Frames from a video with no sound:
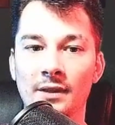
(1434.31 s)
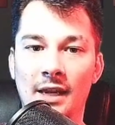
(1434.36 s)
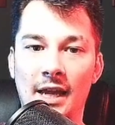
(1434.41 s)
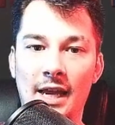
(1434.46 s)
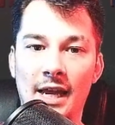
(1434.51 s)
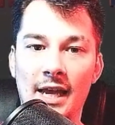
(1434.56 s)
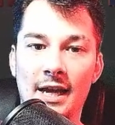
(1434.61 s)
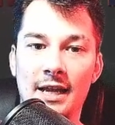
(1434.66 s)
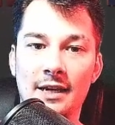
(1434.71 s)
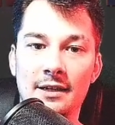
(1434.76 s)

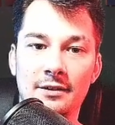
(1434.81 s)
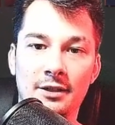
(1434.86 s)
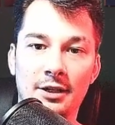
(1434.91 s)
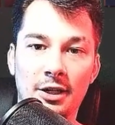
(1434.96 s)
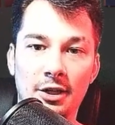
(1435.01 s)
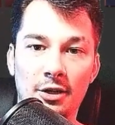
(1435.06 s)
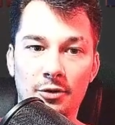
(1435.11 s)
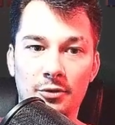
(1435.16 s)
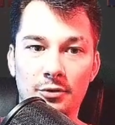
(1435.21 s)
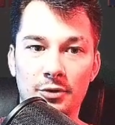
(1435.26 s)
And, you
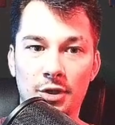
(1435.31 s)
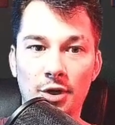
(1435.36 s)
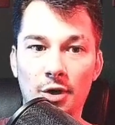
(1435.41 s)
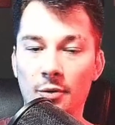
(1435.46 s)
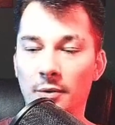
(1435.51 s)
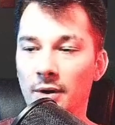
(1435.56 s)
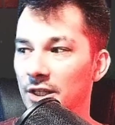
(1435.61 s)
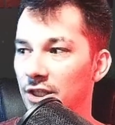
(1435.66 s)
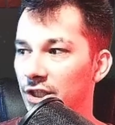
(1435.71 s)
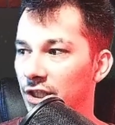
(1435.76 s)
don't
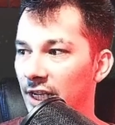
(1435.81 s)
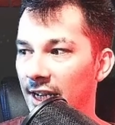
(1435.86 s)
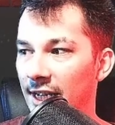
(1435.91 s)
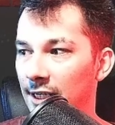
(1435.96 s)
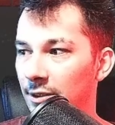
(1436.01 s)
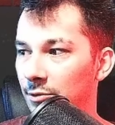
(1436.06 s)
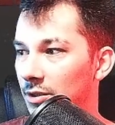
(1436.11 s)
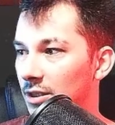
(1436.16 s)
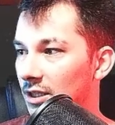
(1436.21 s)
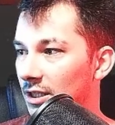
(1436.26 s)
want to
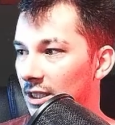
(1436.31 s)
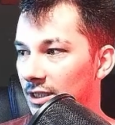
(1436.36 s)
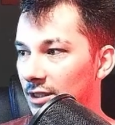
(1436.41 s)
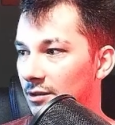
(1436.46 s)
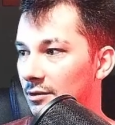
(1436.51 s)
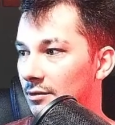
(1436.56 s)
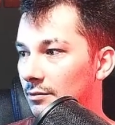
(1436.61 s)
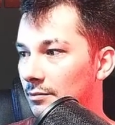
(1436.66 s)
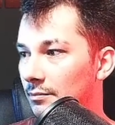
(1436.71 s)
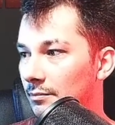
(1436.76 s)
change what
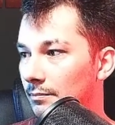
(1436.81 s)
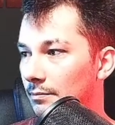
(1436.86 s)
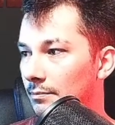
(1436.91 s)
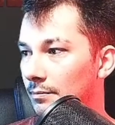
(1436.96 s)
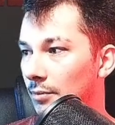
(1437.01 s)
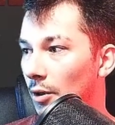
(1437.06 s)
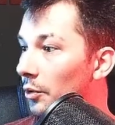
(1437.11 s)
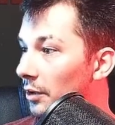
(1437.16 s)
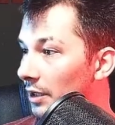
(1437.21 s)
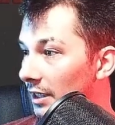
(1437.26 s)
isn't
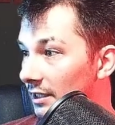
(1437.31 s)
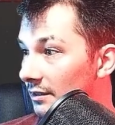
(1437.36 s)
broken.